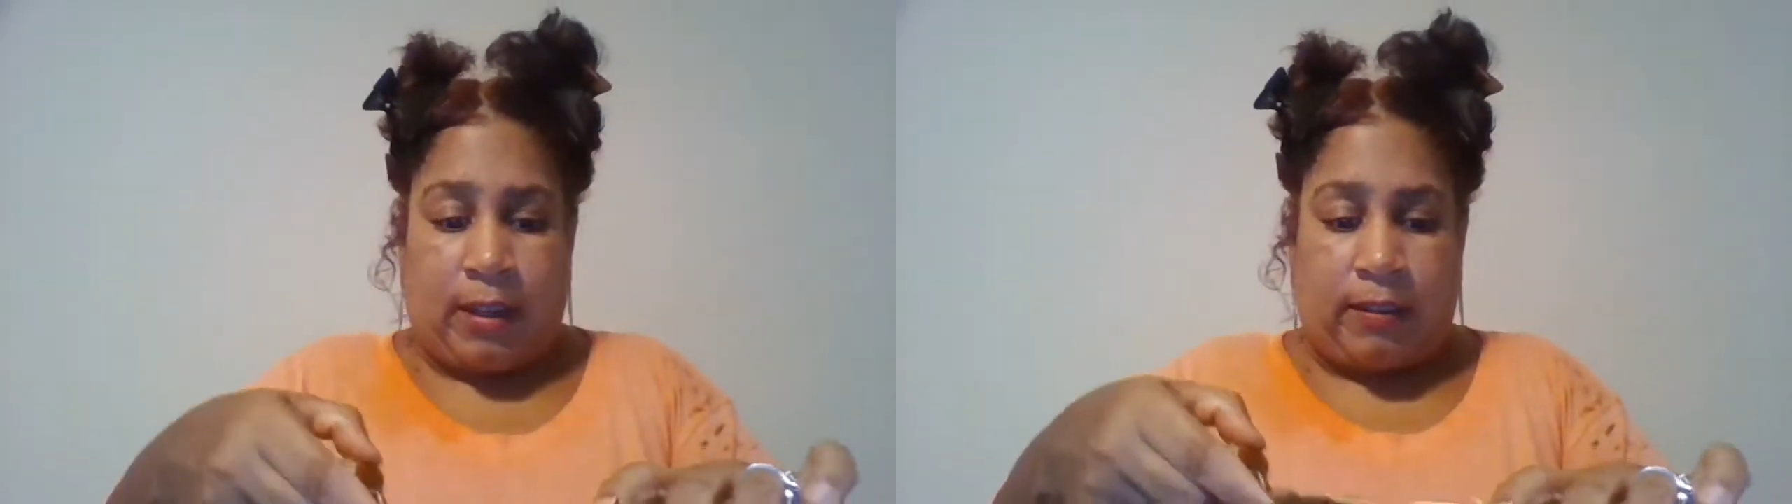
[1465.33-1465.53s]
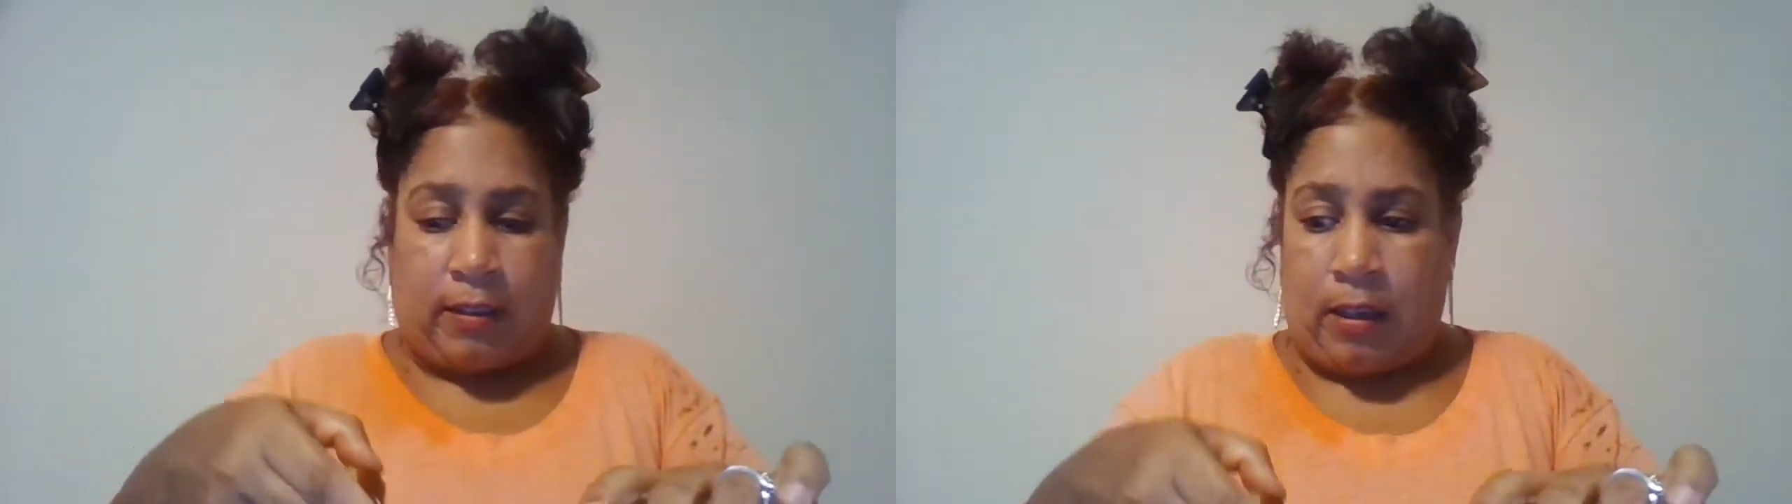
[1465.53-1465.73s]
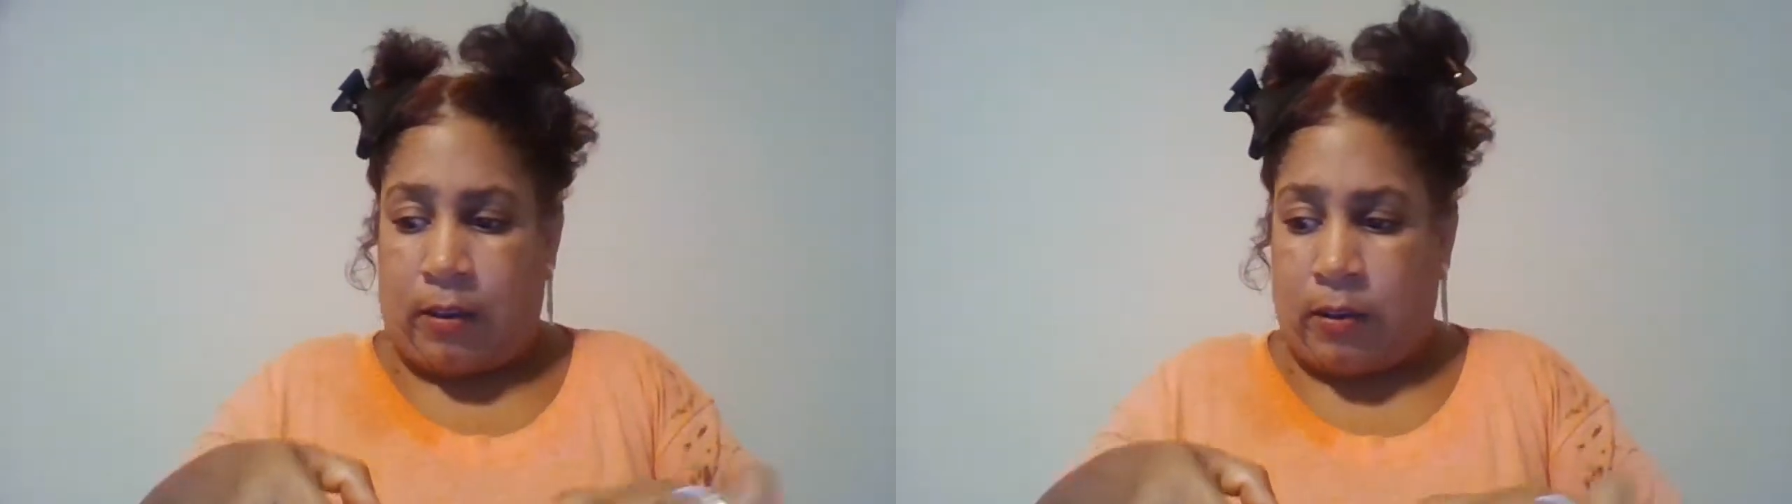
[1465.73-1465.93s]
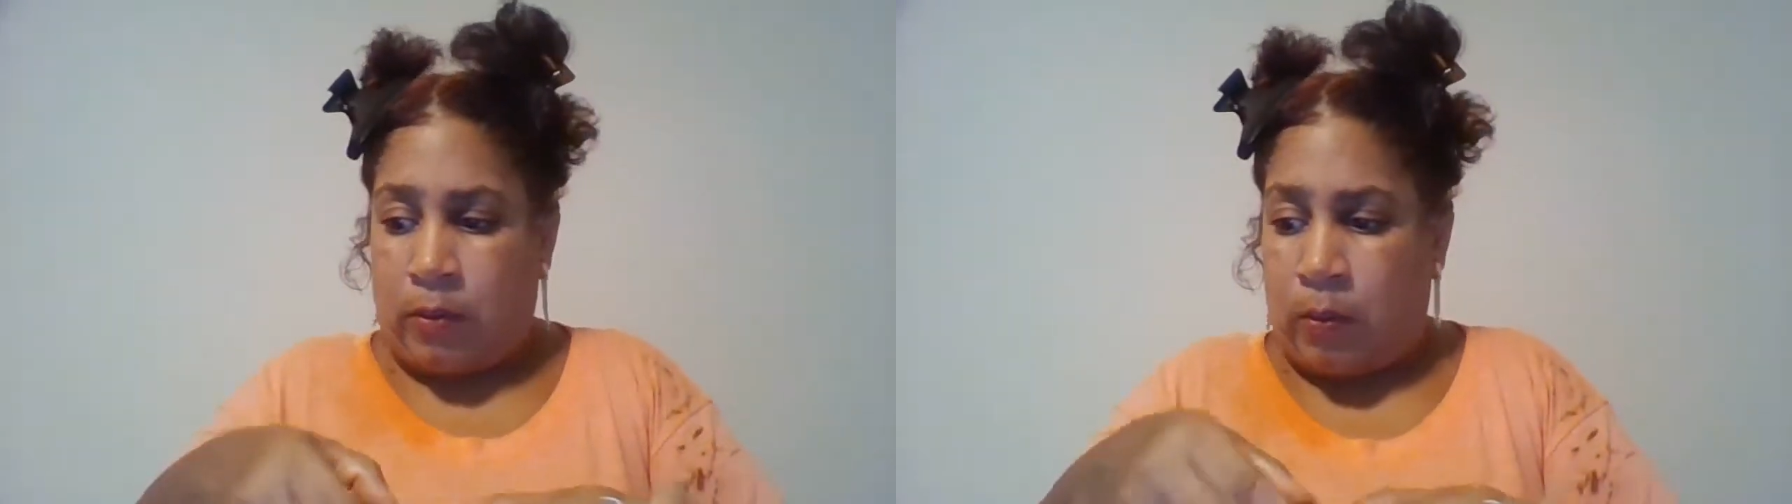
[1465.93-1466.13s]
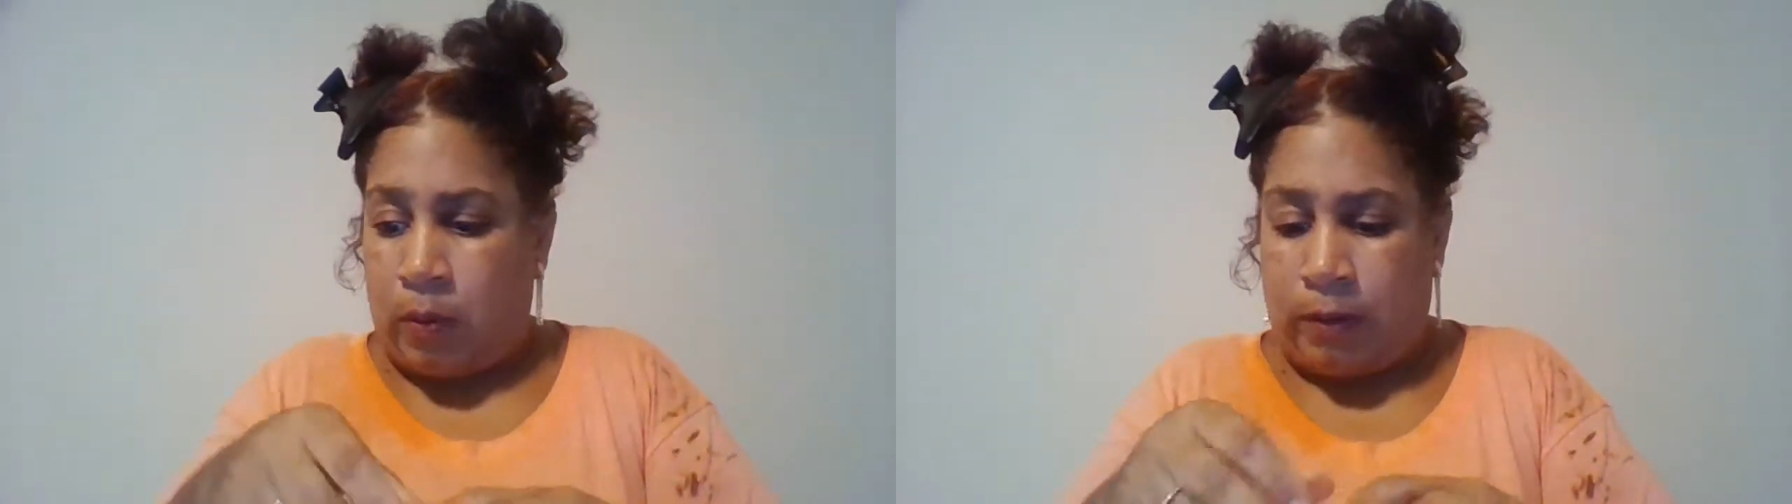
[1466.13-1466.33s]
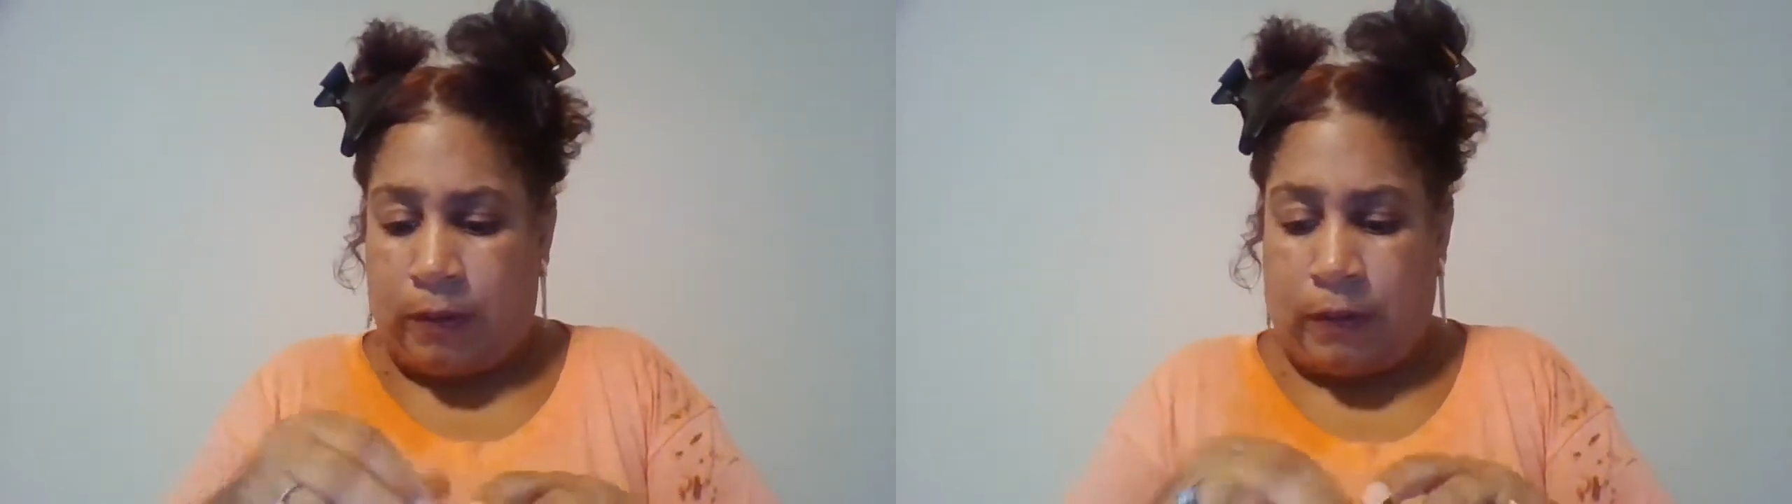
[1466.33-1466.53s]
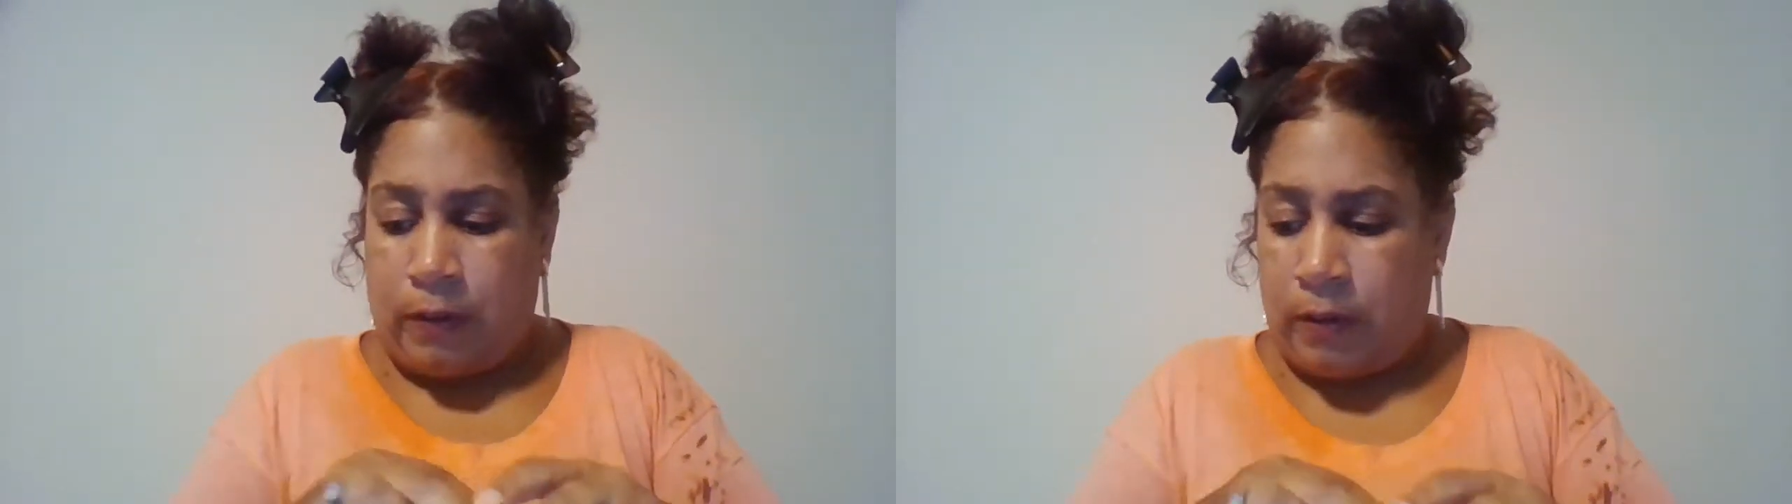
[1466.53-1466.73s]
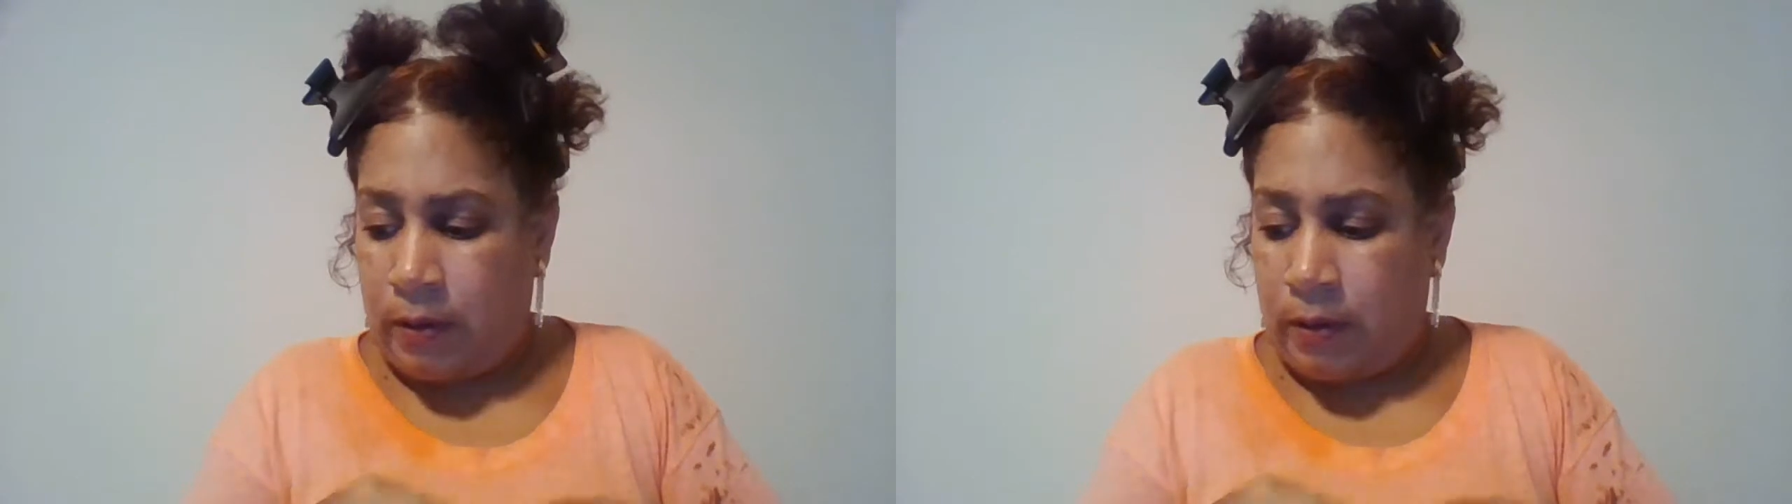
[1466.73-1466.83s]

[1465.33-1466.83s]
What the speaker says: scared with